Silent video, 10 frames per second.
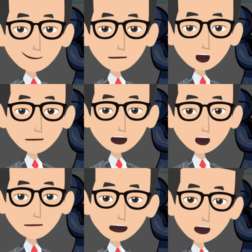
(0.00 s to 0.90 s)
This
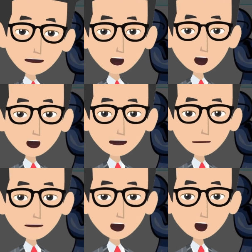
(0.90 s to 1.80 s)
helps to identify
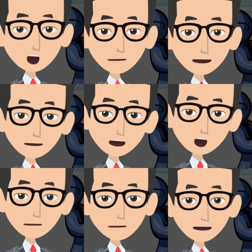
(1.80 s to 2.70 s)
any necessary
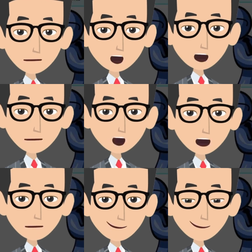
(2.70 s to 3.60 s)
actions to be taken.